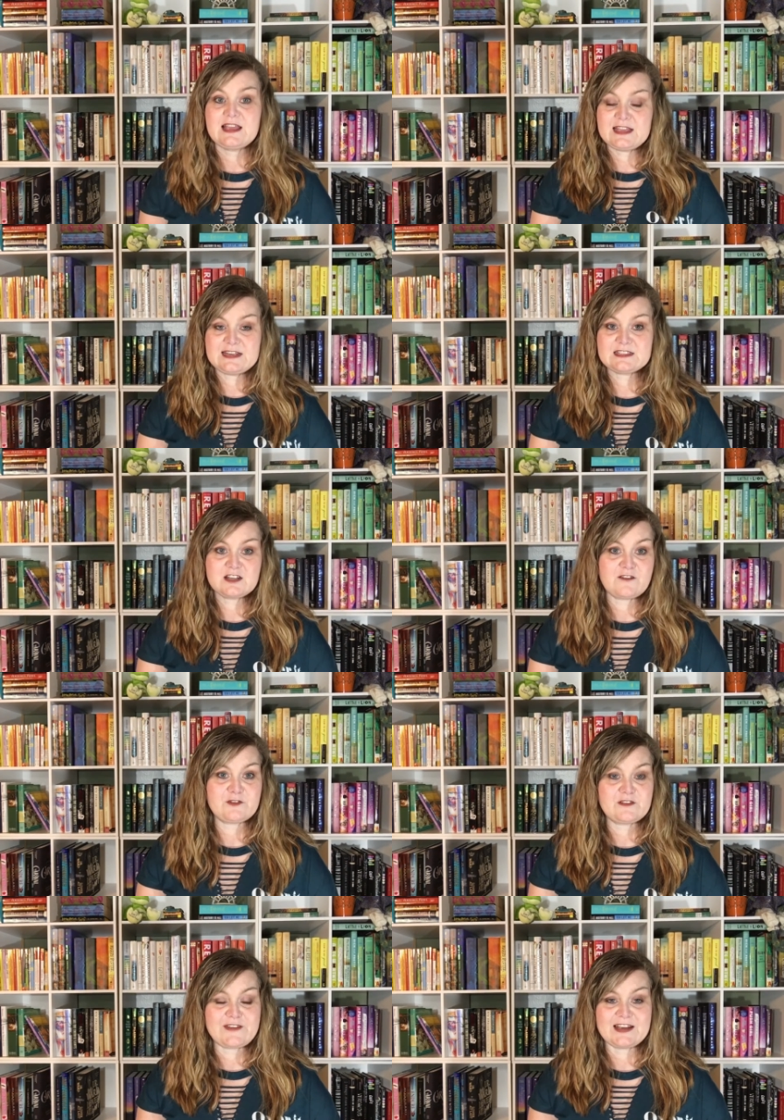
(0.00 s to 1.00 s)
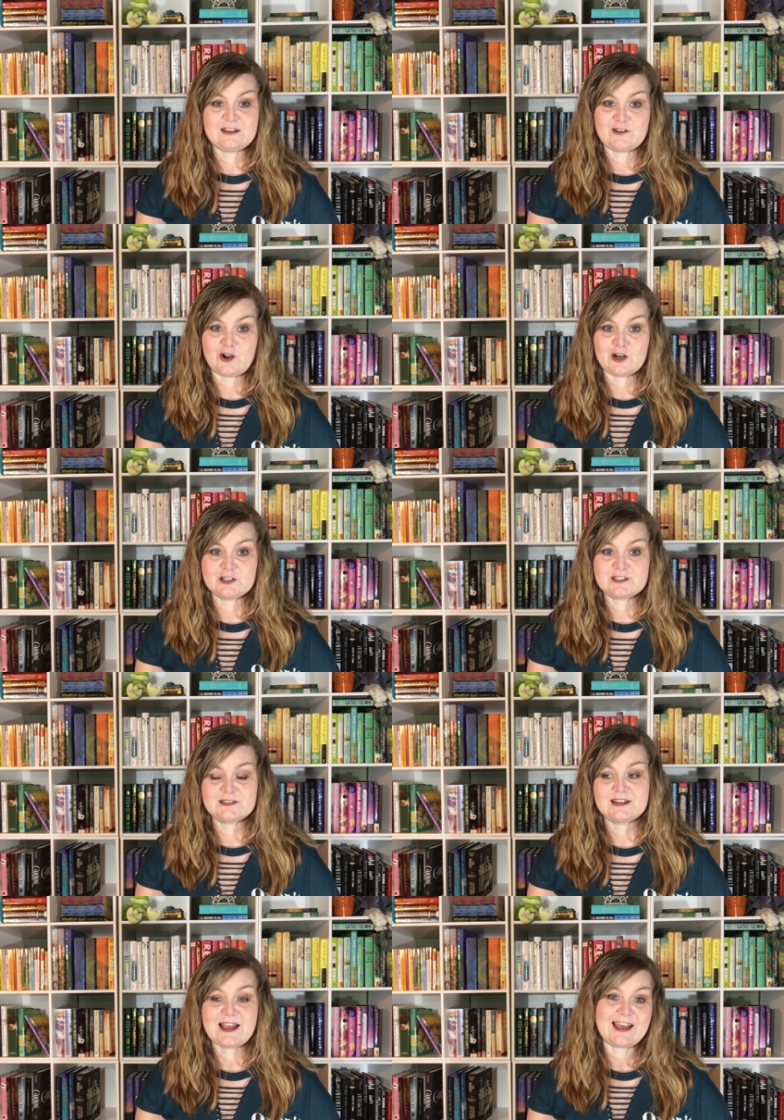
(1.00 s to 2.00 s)
It is not for the faint of heart
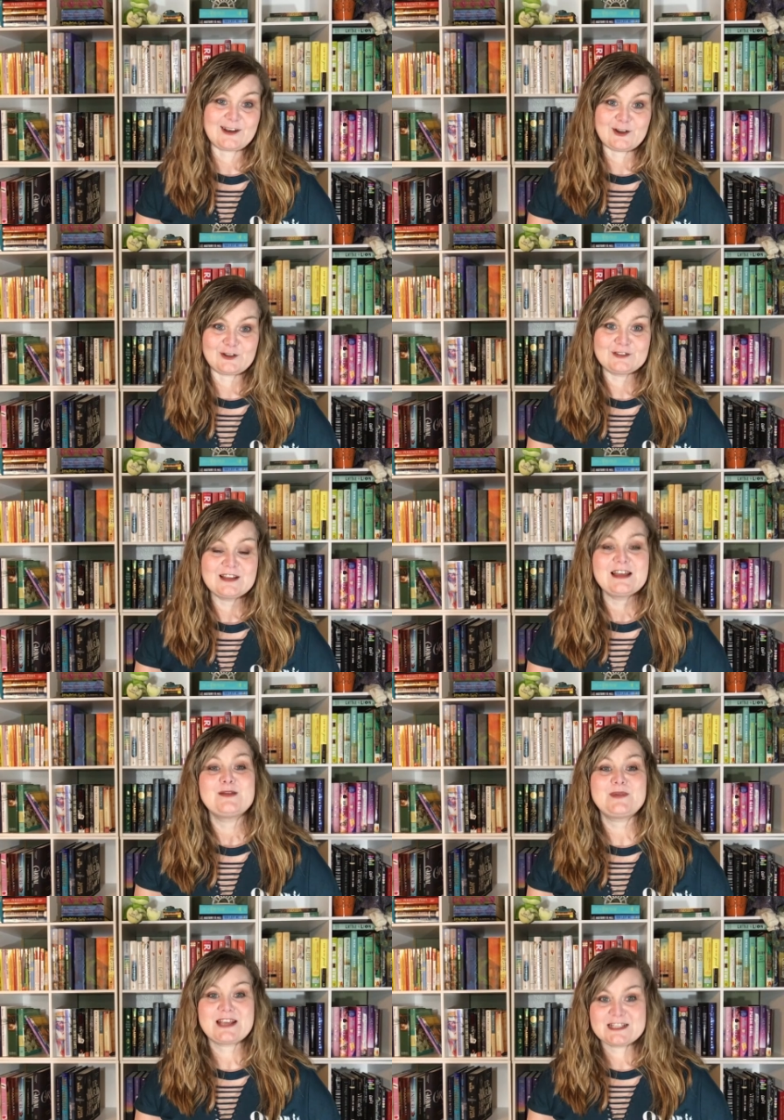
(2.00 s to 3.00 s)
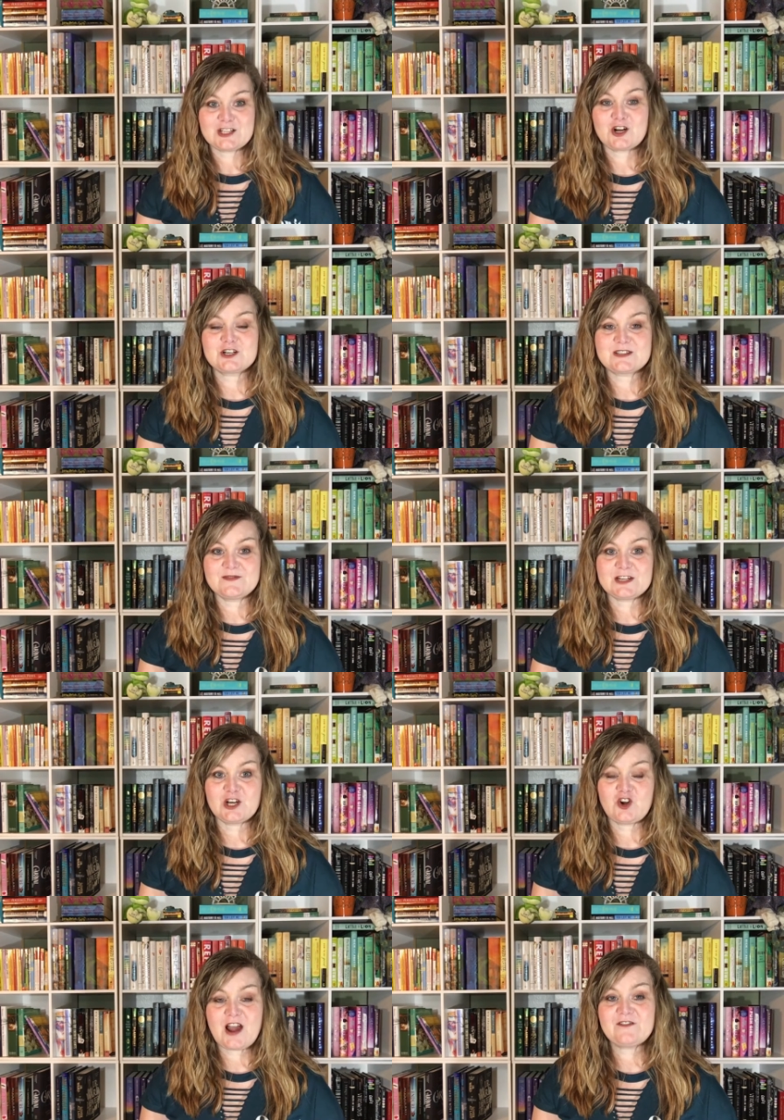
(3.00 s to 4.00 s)
at all, because there are some
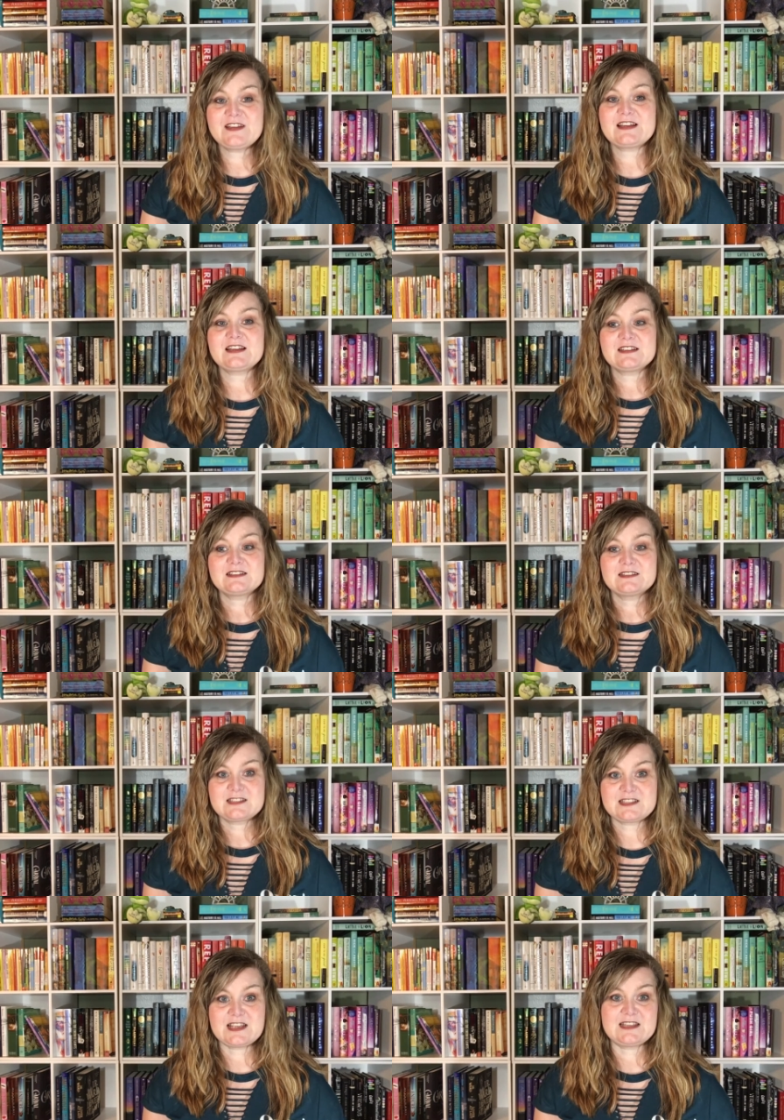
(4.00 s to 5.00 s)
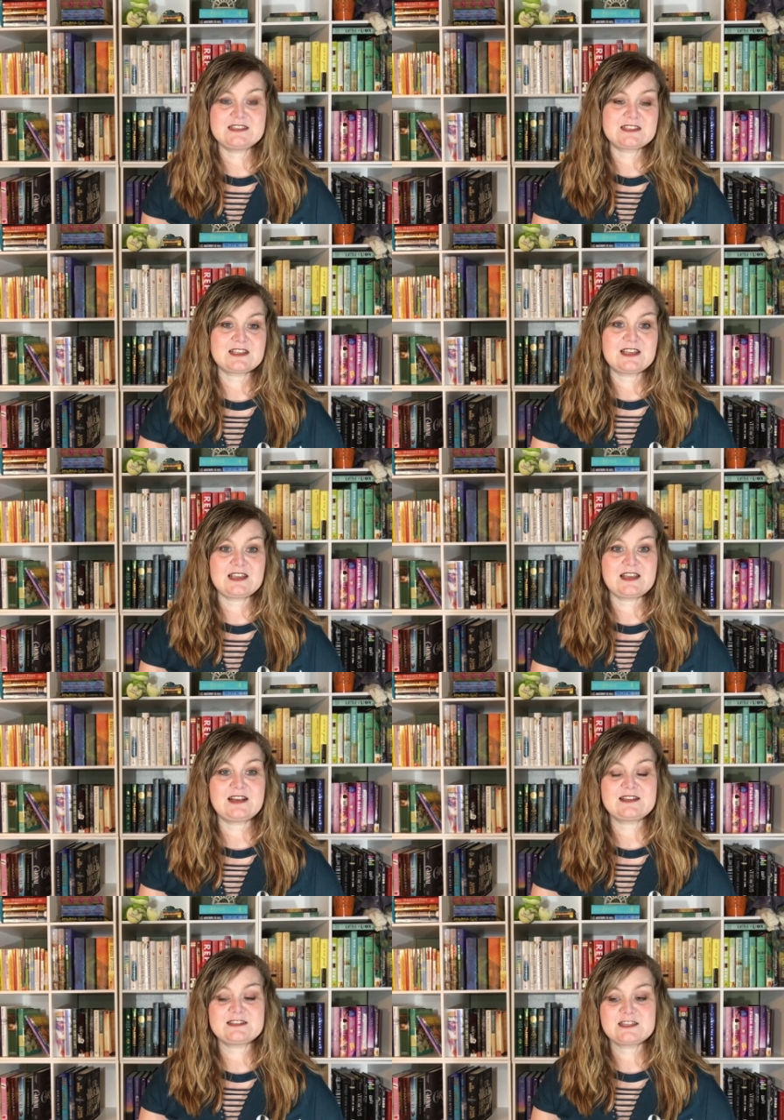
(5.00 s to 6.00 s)
very graphic scenes in
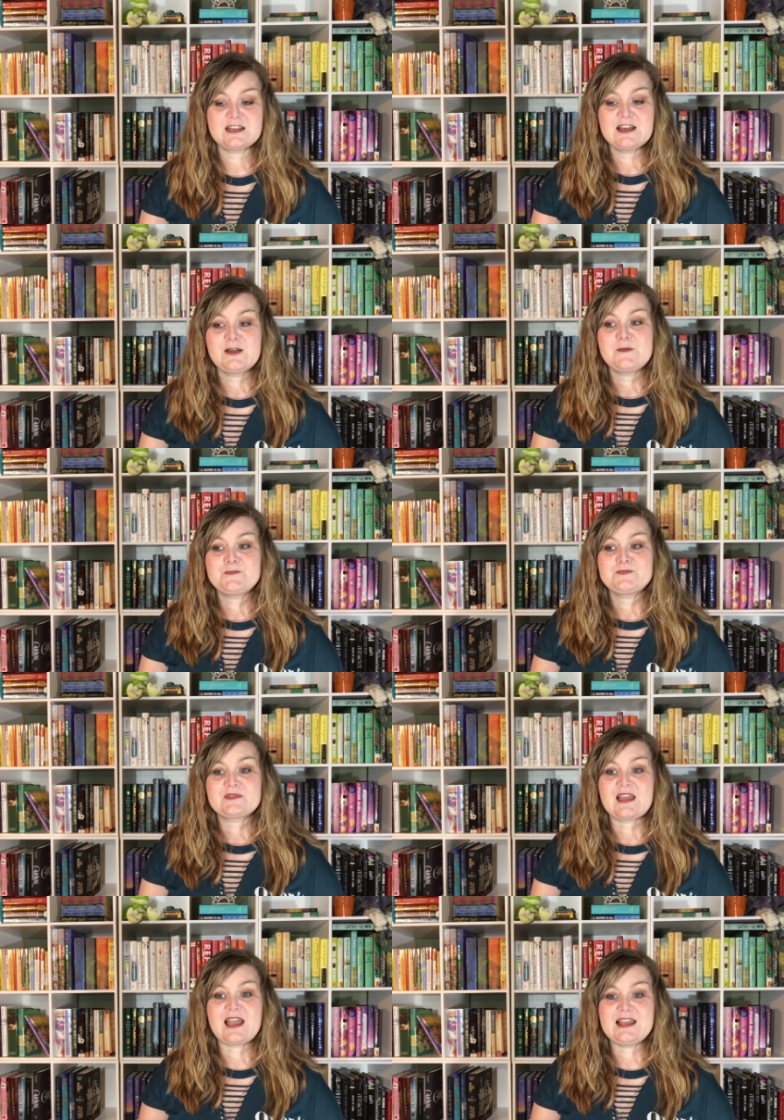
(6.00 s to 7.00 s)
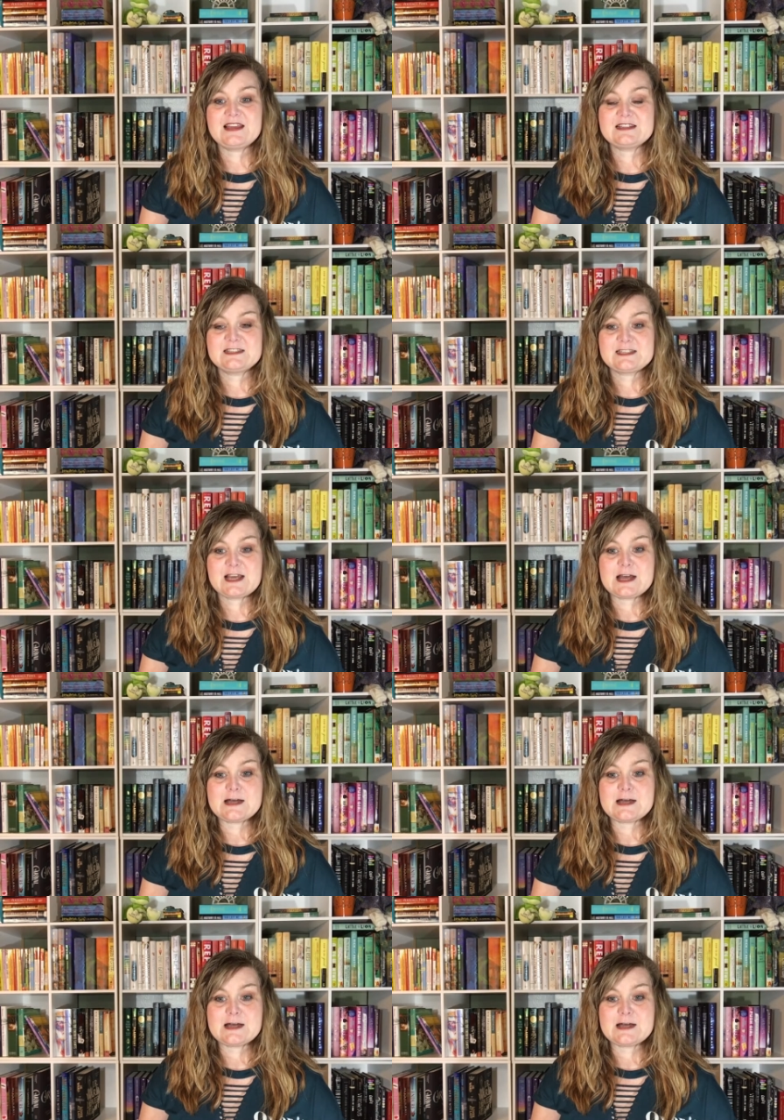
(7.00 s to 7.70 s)
it, and